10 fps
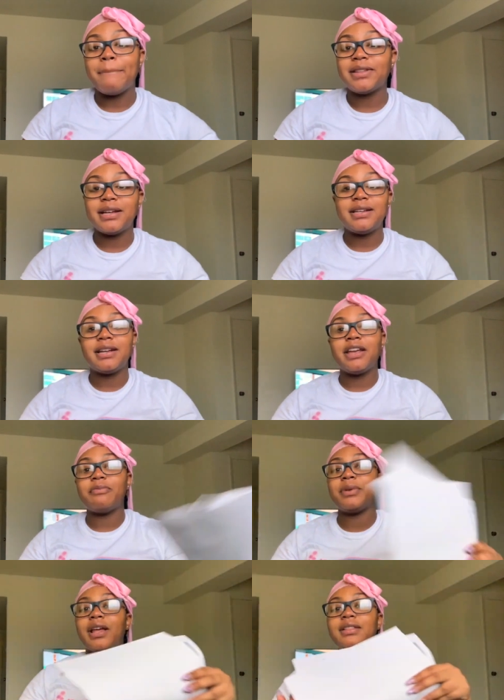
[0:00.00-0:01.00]
But they did
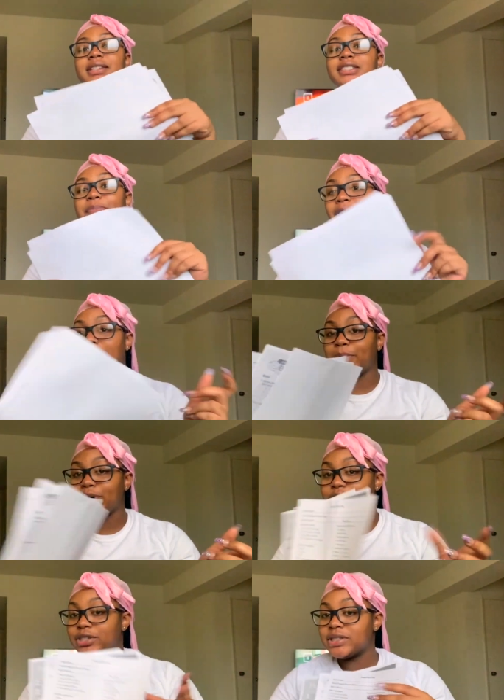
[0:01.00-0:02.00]
give me like these
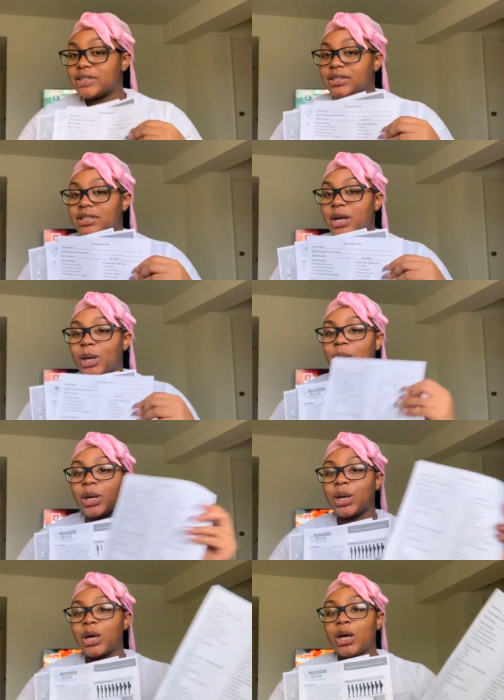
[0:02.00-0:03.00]
papers,
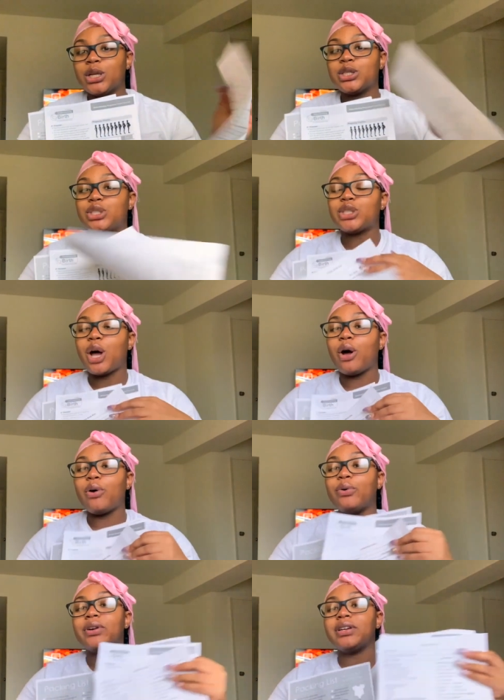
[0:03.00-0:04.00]
so
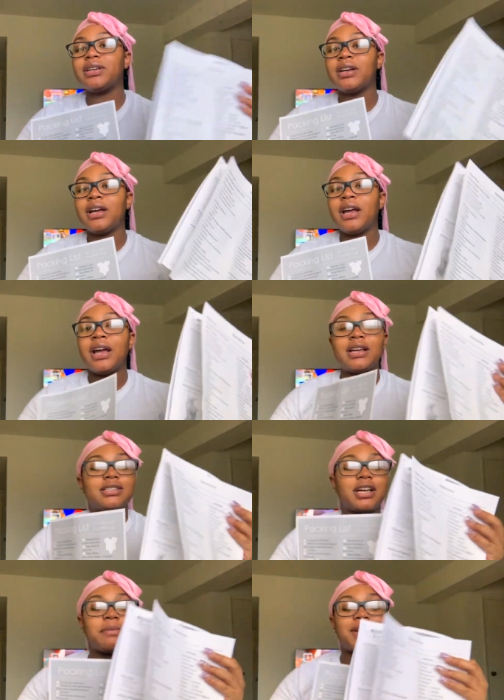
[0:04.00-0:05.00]

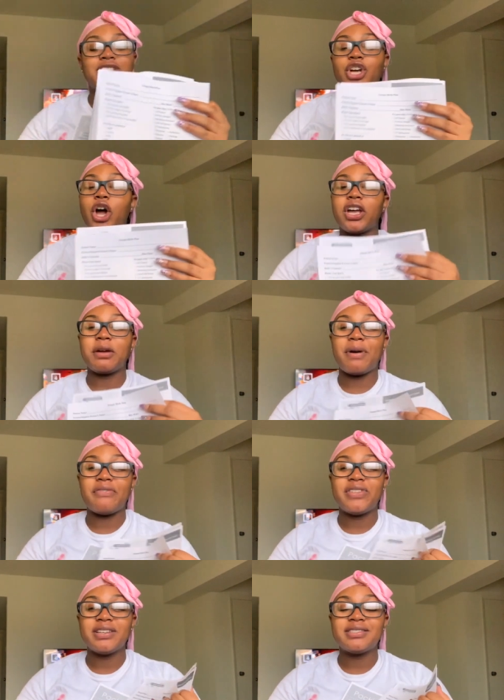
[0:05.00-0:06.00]
it's gonna make talking
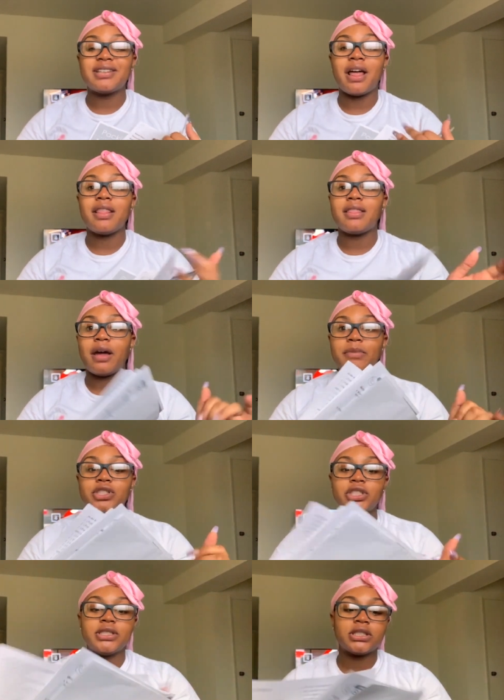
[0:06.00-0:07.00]
about this that
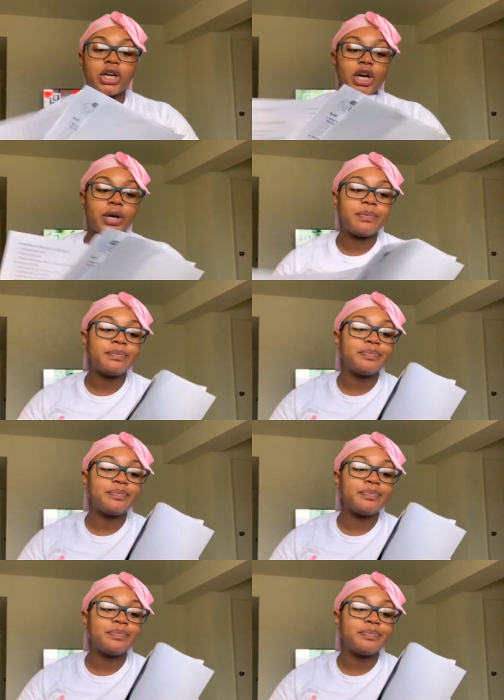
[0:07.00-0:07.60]
much easier.